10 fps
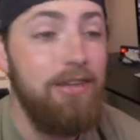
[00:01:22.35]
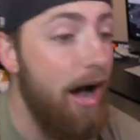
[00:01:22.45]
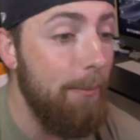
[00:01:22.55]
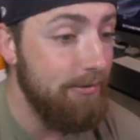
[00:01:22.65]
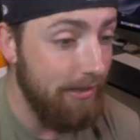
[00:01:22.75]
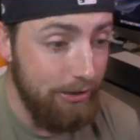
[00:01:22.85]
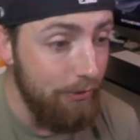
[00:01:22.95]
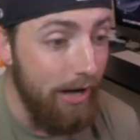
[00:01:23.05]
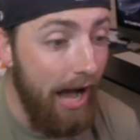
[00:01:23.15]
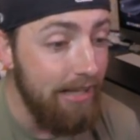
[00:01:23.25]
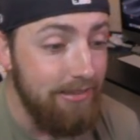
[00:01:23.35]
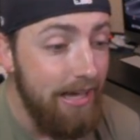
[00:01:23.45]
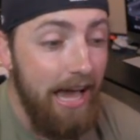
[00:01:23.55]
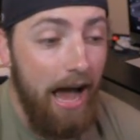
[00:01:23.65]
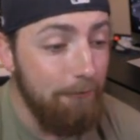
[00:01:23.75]
comments. Like, you guys
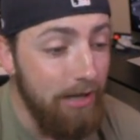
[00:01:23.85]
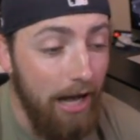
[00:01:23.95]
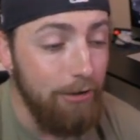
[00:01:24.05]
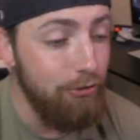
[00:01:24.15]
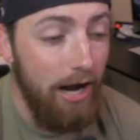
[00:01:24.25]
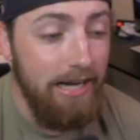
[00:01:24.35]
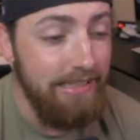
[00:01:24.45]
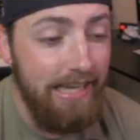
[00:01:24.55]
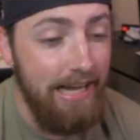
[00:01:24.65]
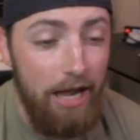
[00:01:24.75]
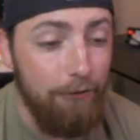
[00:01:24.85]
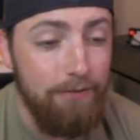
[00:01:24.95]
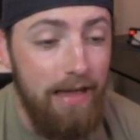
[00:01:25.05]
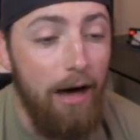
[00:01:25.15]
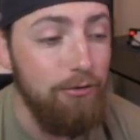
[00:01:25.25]
have got to try to get another
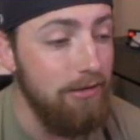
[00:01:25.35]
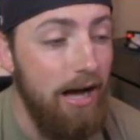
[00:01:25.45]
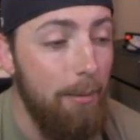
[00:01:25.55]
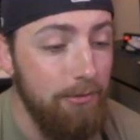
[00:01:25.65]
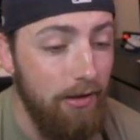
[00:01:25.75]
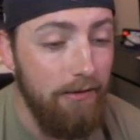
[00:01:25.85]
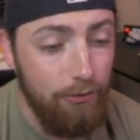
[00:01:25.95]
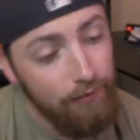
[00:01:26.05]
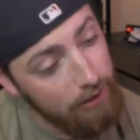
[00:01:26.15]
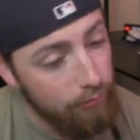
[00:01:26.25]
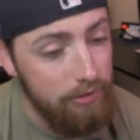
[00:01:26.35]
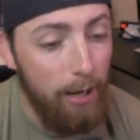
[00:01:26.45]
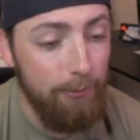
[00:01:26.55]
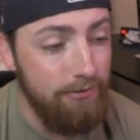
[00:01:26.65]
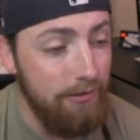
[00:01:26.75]
1,000 comments on this video. So
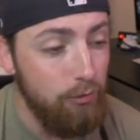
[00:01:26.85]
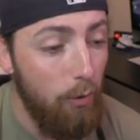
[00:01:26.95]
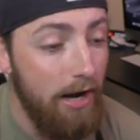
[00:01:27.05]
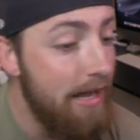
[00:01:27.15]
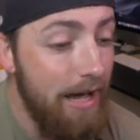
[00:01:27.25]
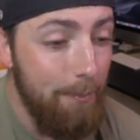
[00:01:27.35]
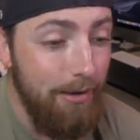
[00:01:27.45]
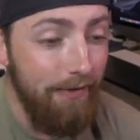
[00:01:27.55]
yeah, we're 6-1. But yeah,